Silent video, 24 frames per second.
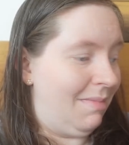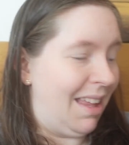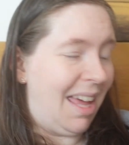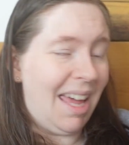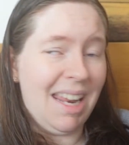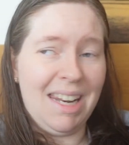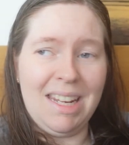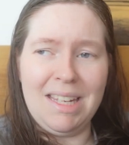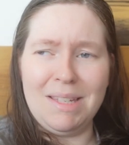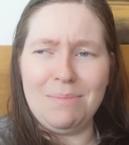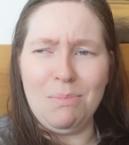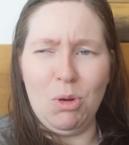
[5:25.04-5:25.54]

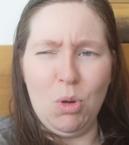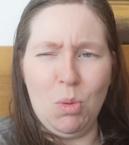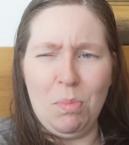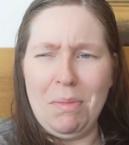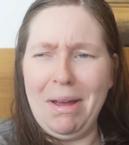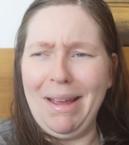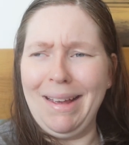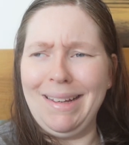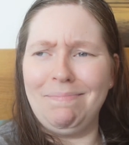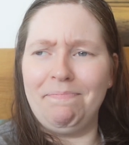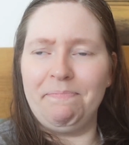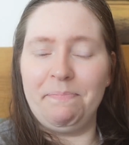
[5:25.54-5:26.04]
And it's more
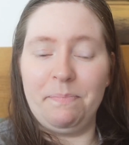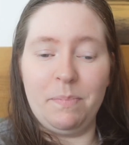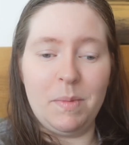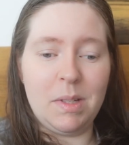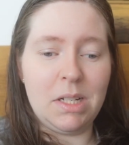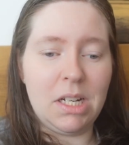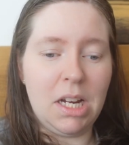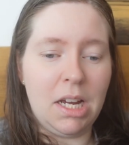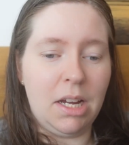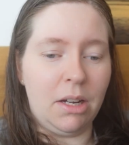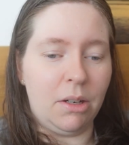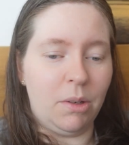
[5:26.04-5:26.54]
my
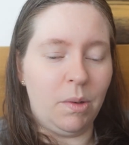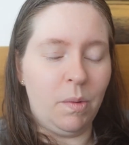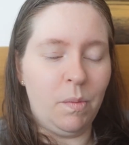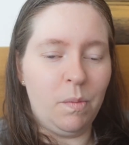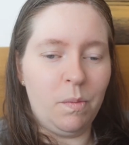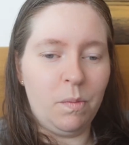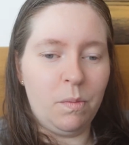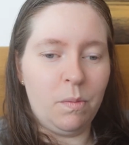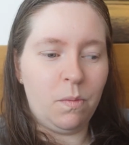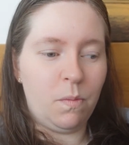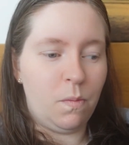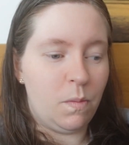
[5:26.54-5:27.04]
style.
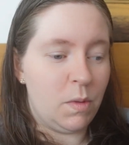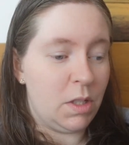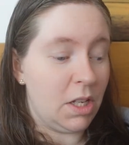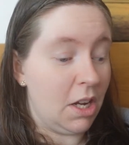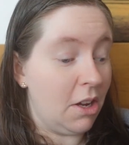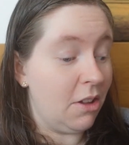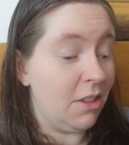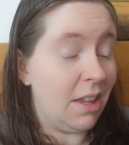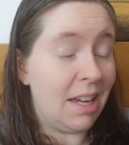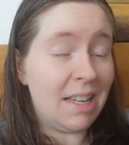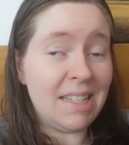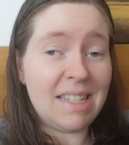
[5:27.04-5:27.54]

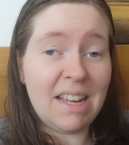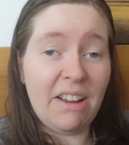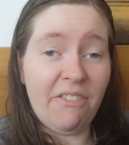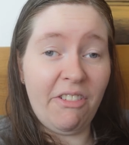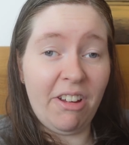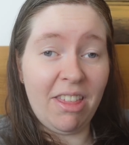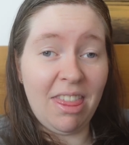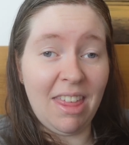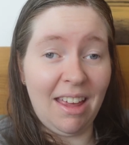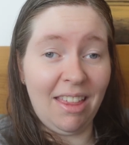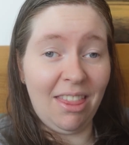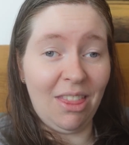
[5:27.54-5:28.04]
So that's
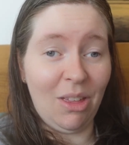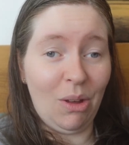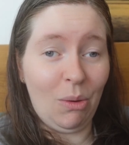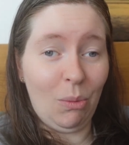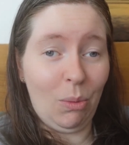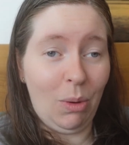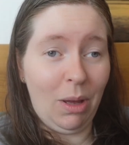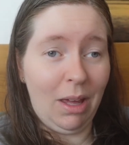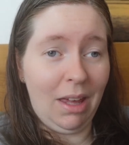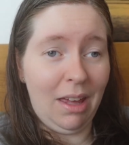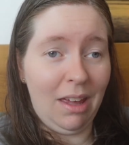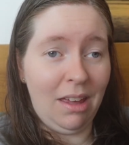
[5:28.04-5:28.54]
everything that
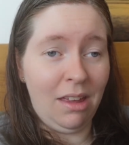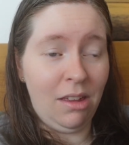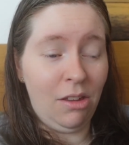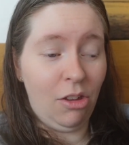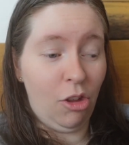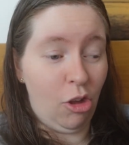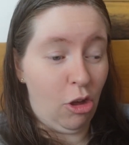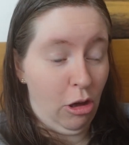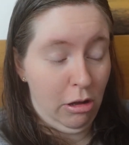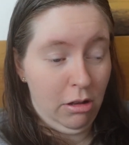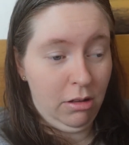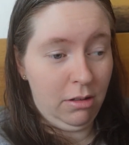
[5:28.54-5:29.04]
we
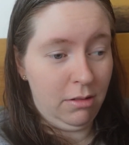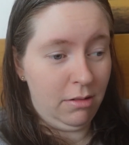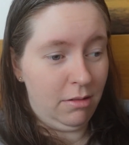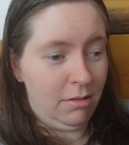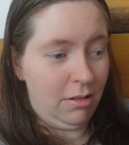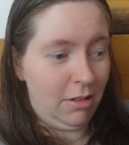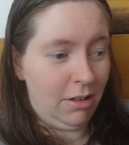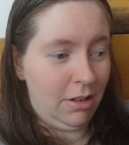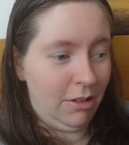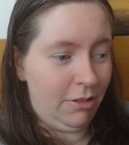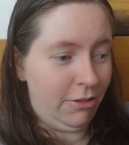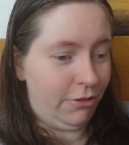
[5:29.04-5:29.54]
got
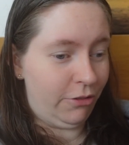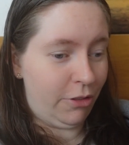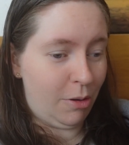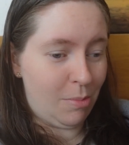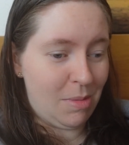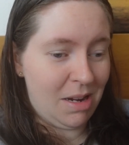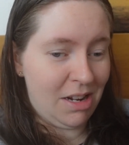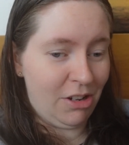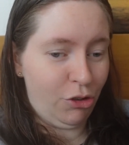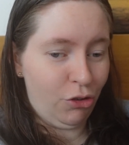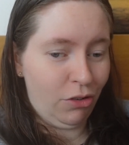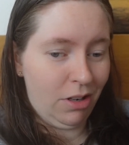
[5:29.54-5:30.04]
from
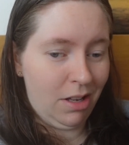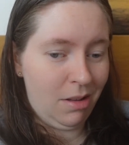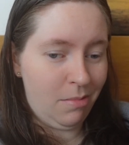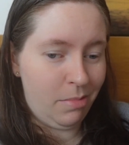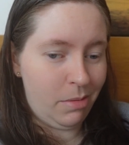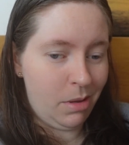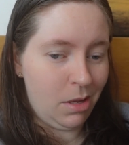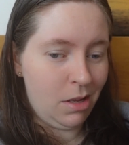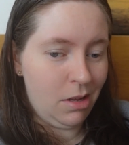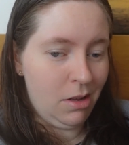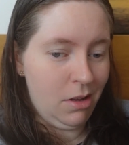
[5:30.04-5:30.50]
our trip.